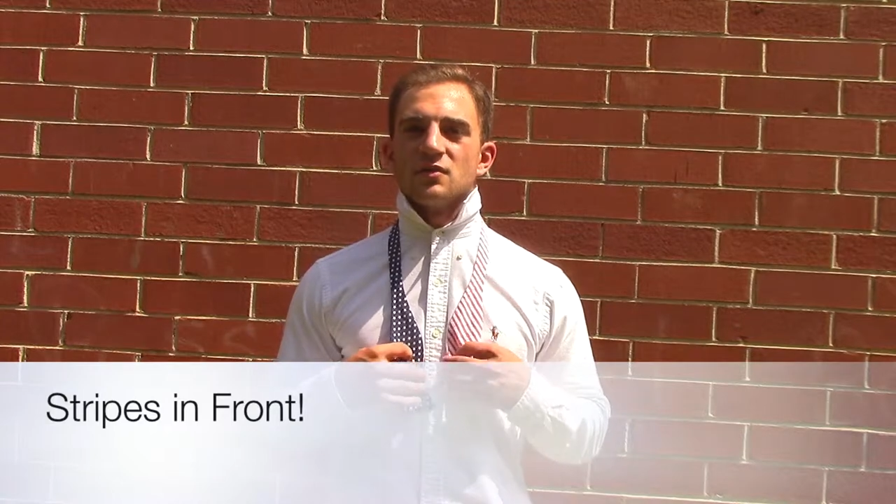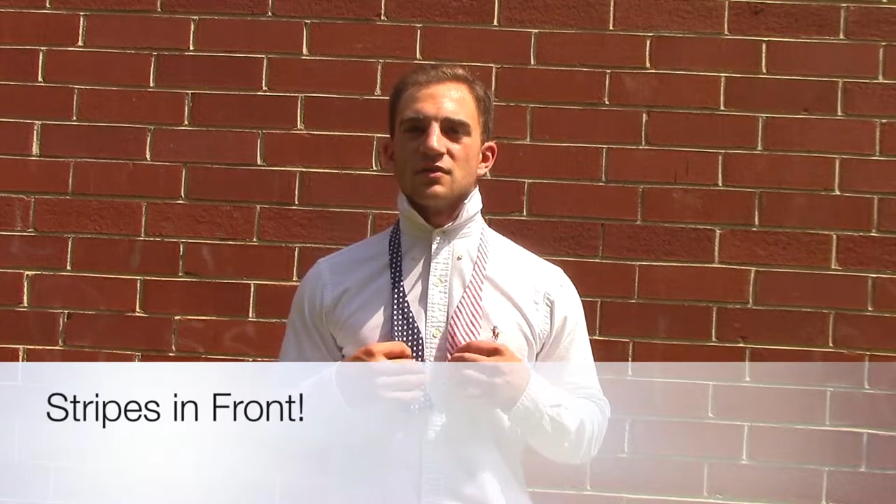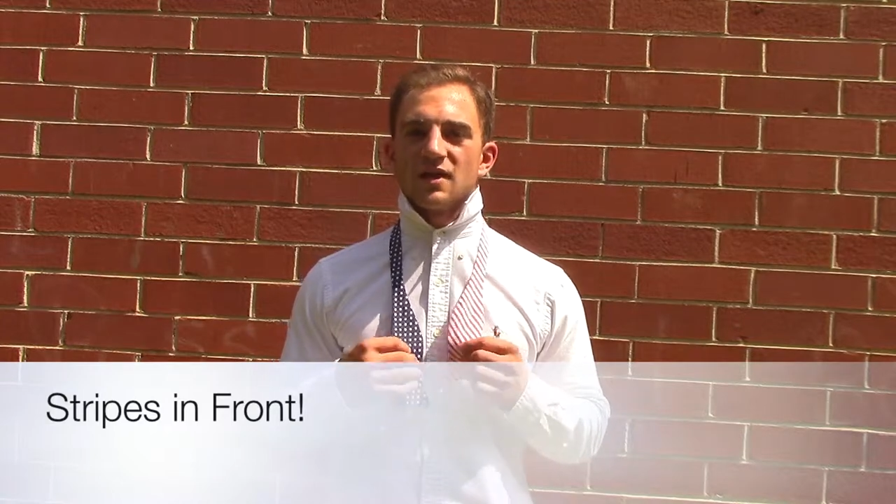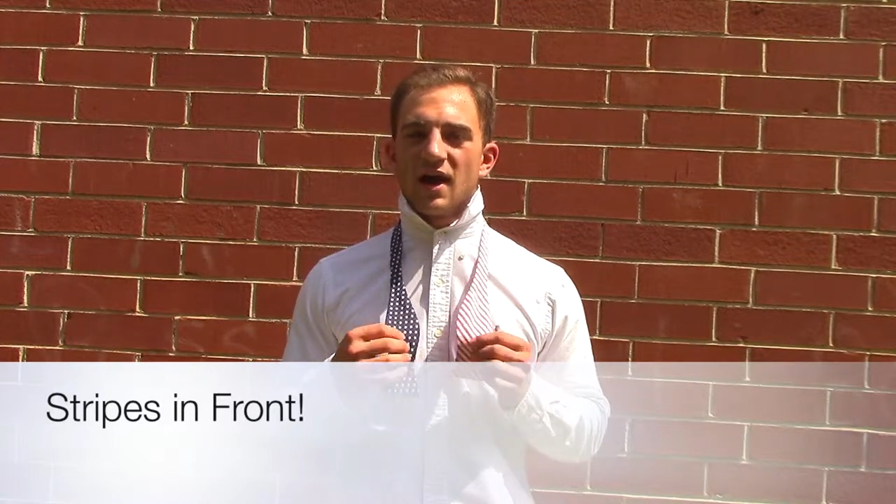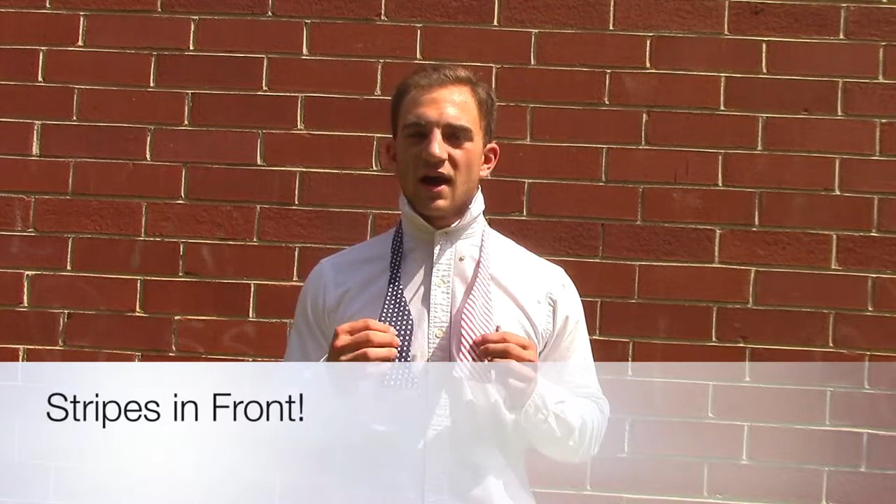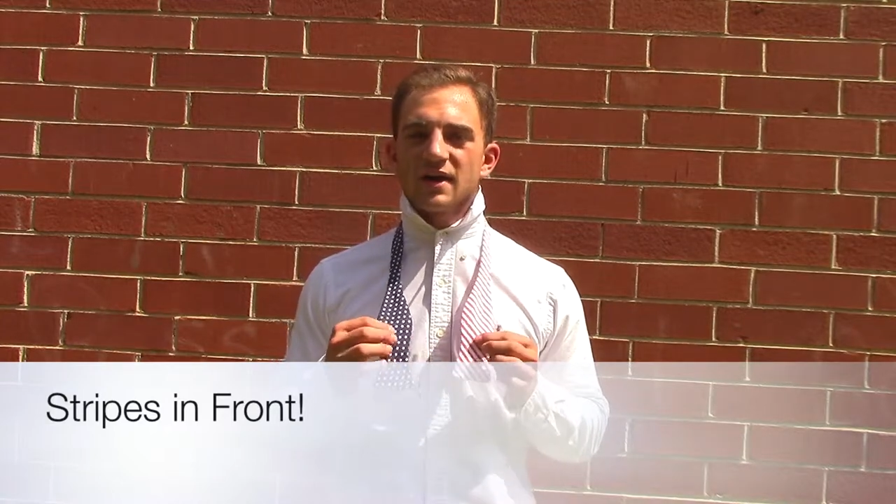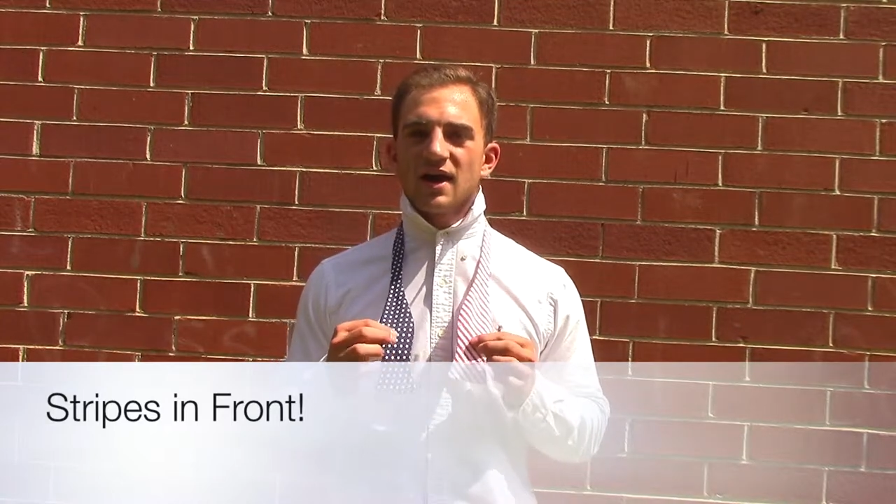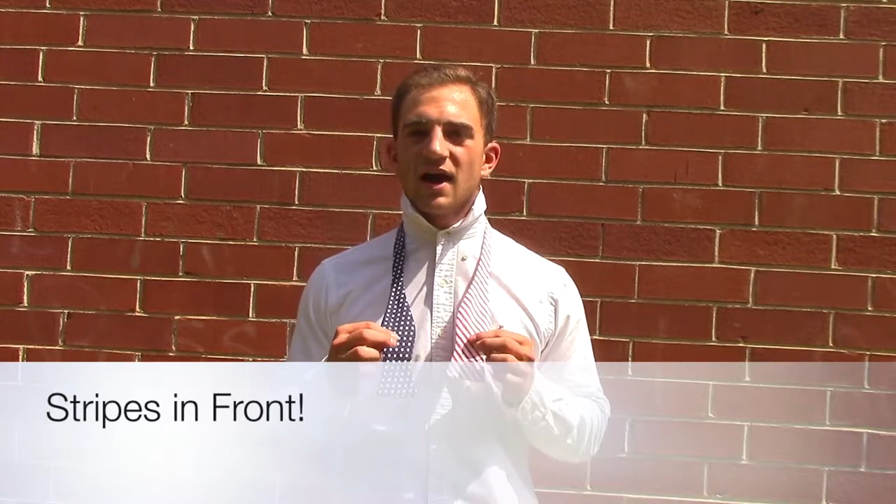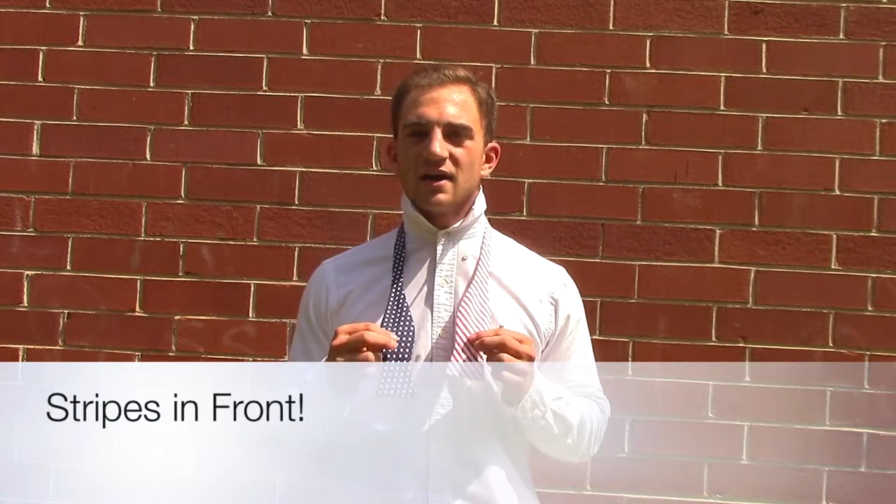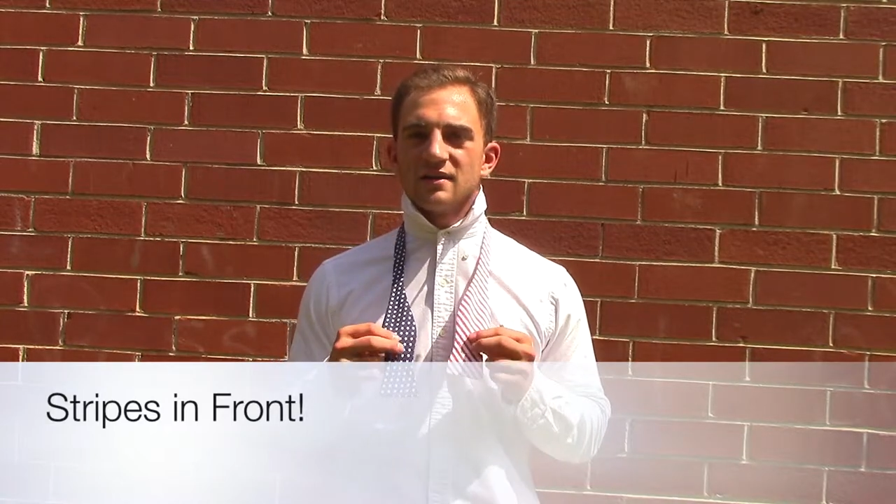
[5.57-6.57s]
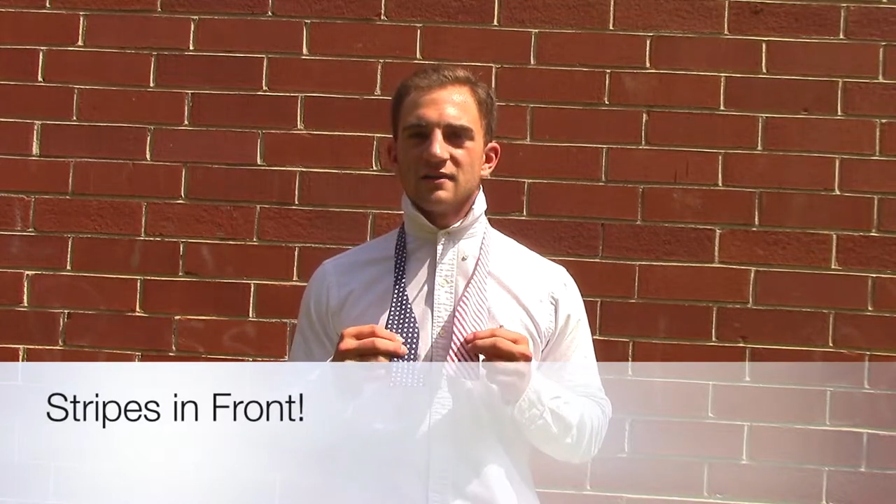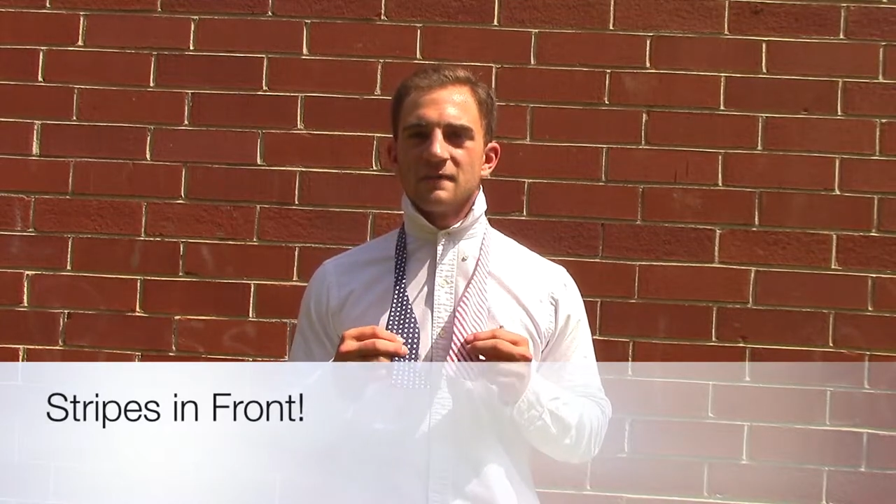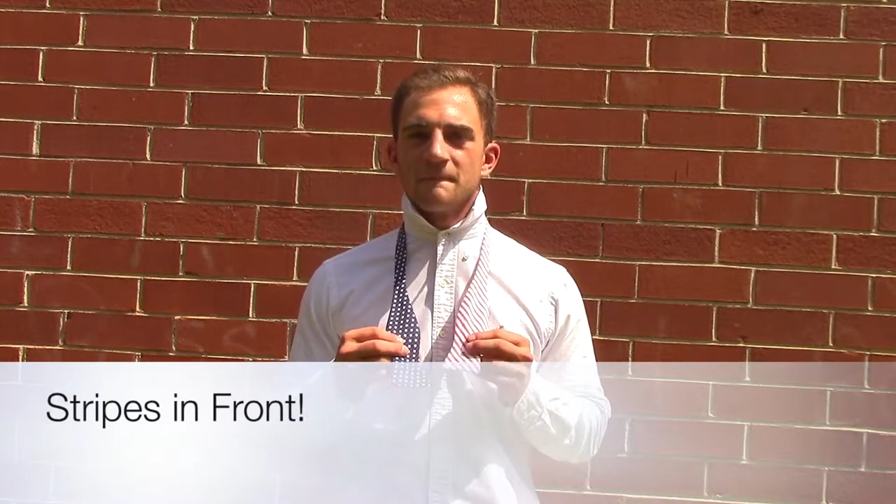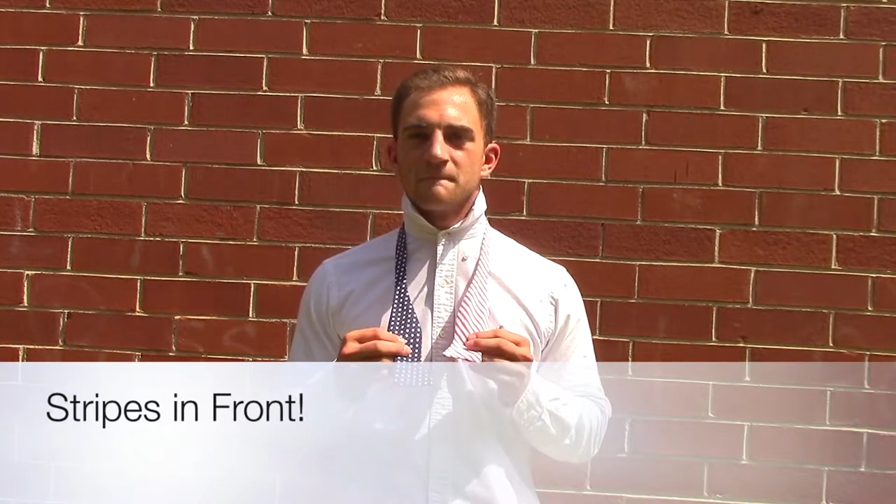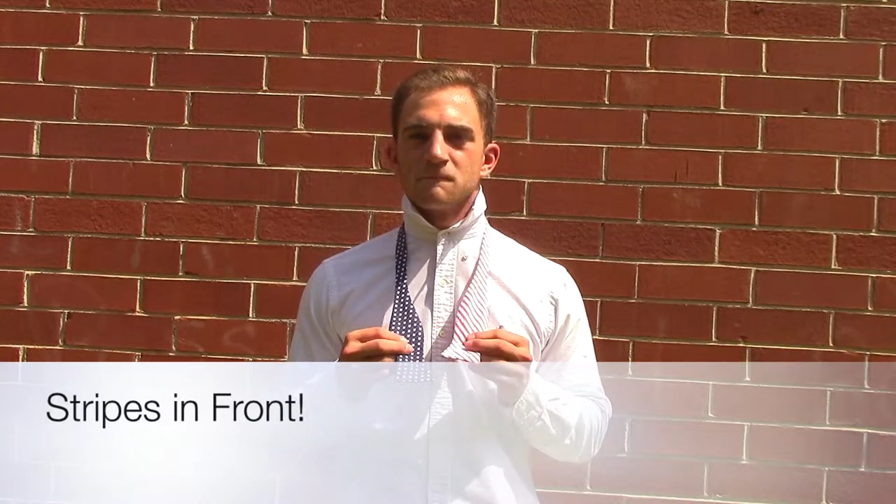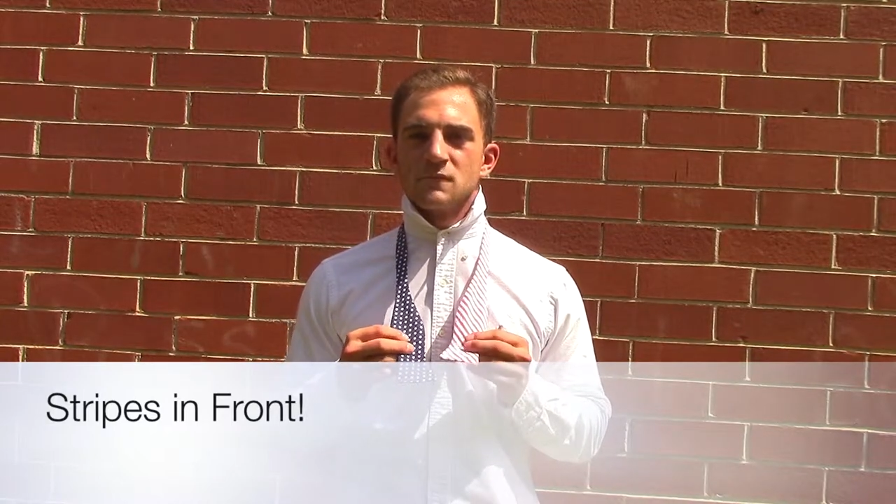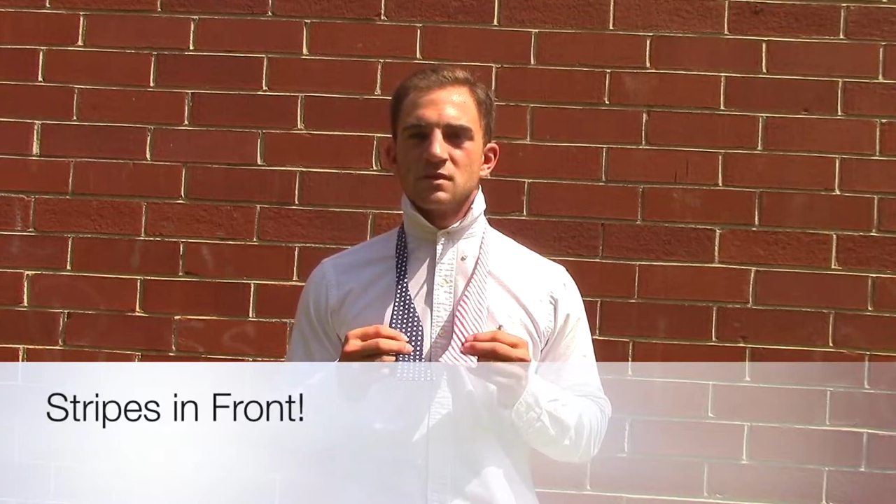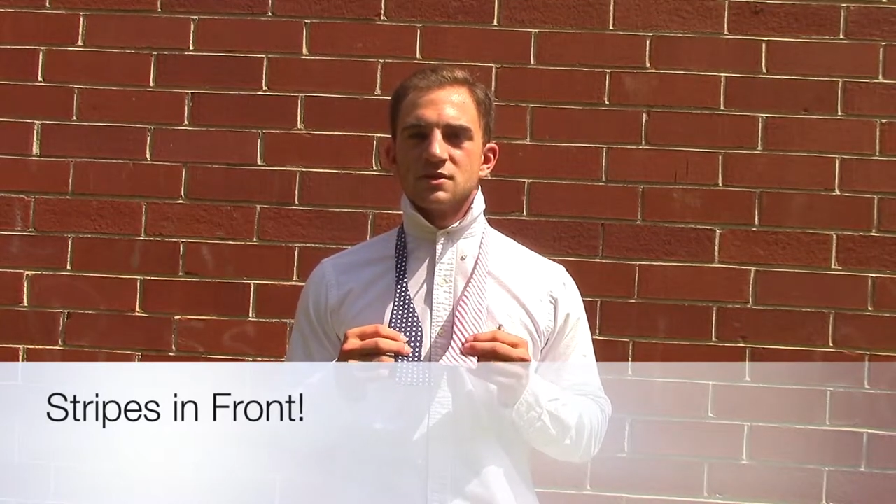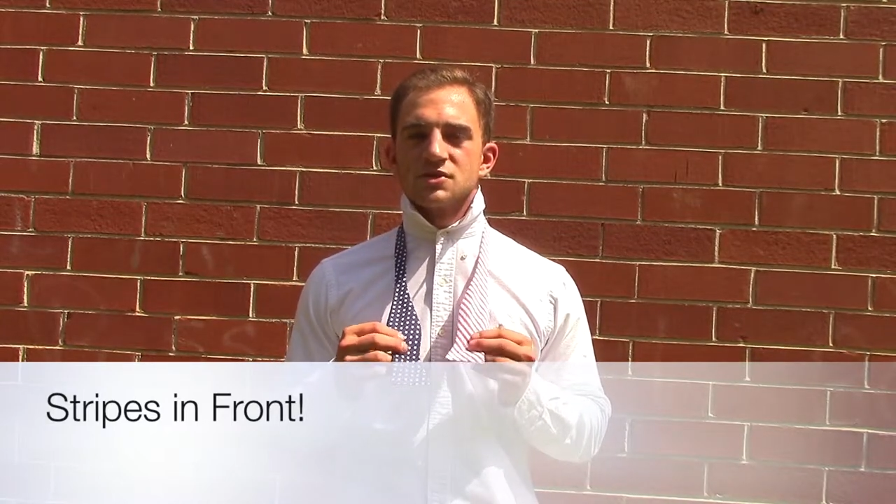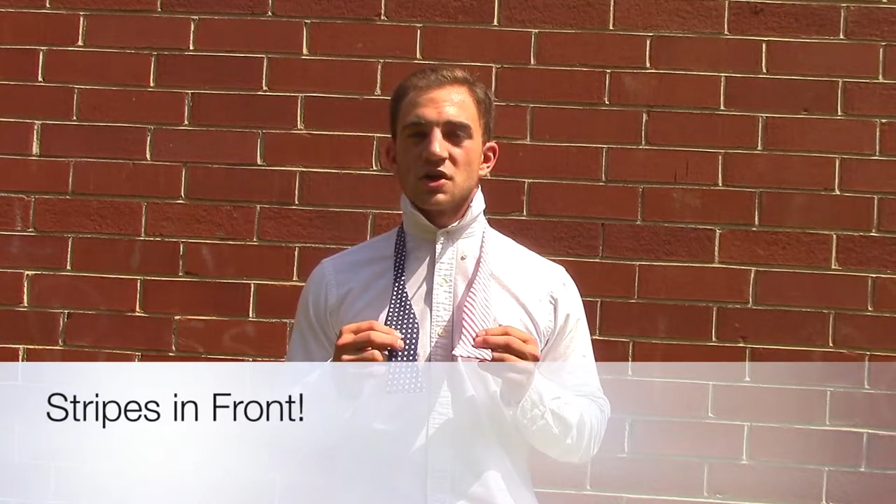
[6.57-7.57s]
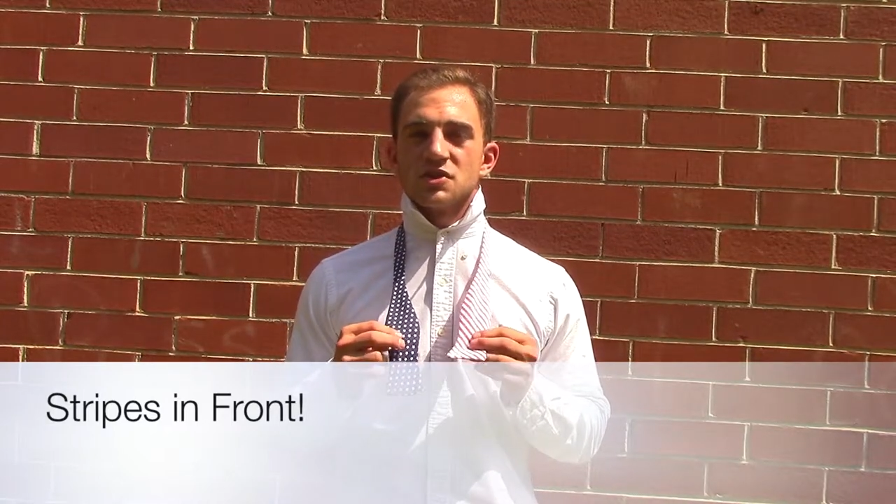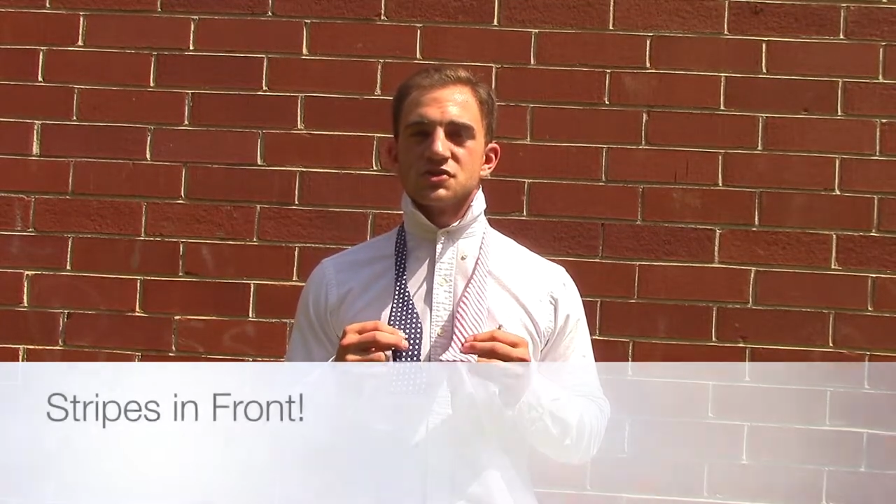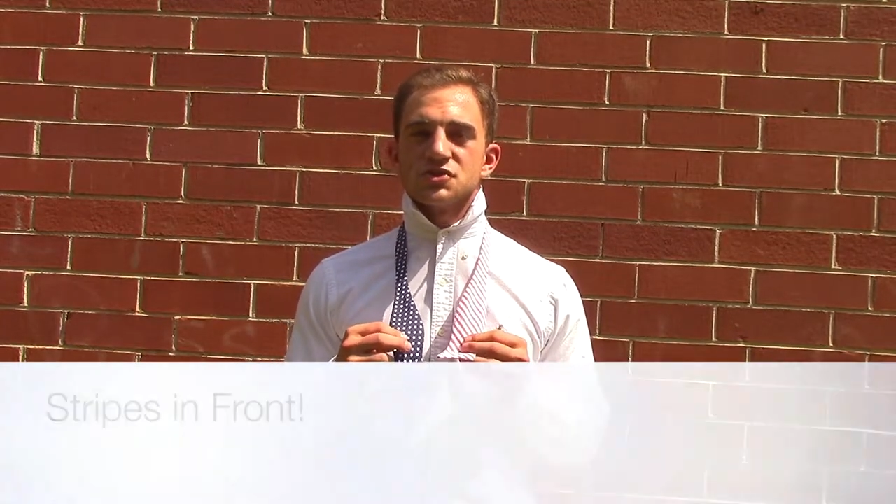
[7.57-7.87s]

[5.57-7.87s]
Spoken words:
with the high cotton stars